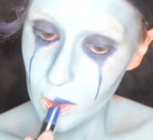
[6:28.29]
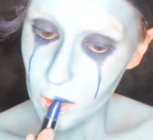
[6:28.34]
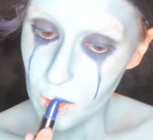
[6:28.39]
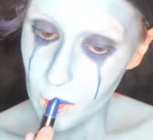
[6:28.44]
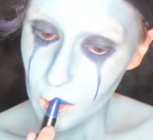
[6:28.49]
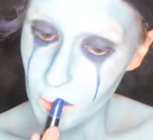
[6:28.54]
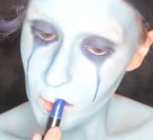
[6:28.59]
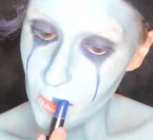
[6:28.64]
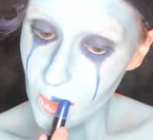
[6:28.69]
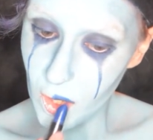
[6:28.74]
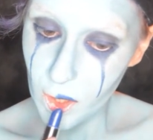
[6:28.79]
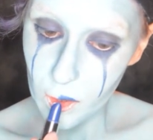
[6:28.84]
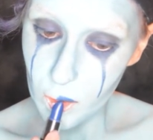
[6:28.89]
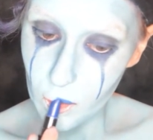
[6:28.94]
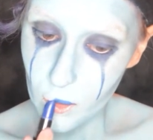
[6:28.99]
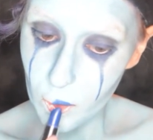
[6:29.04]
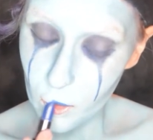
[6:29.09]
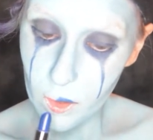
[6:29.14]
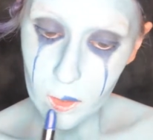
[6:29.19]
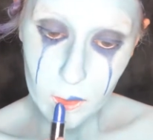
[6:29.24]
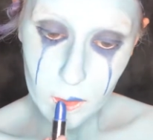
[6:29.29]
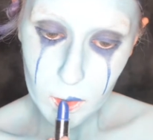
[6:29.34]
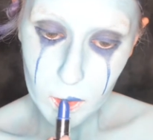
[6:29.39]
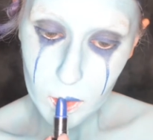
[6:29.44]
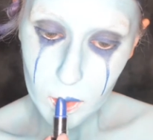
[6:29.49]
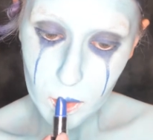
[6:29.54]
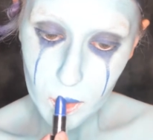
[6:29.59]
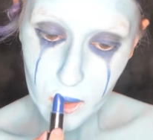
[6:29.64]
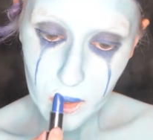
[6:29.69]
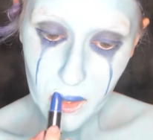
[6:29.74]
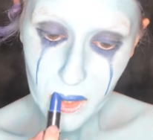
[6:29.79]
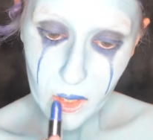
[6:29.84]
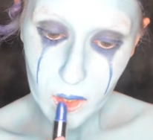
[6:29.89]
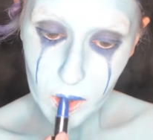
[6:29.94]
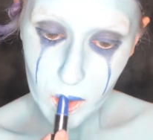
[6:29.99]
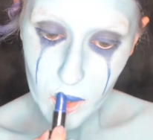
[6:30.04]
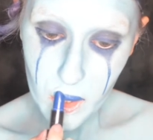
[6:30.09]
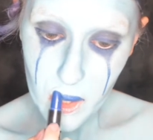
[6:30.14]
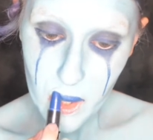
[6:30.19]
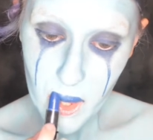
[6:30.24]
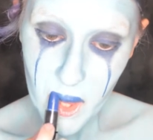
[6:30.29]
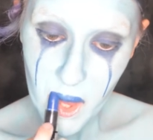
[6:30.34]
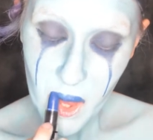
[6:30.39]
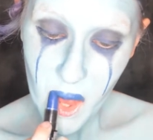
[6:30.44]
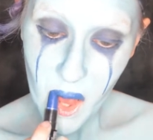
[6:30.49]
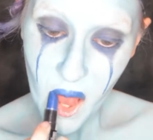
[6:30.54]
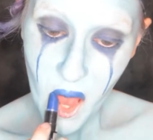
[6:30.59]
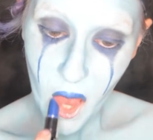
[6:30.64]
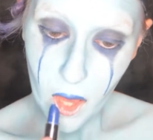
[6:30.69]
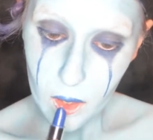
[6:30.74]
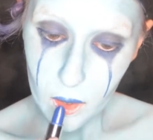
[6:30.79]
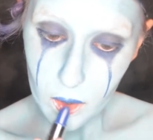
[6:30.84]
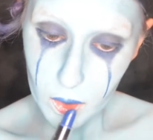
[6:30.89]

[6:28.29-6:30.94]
top lip a little pointed near the cupid's bow,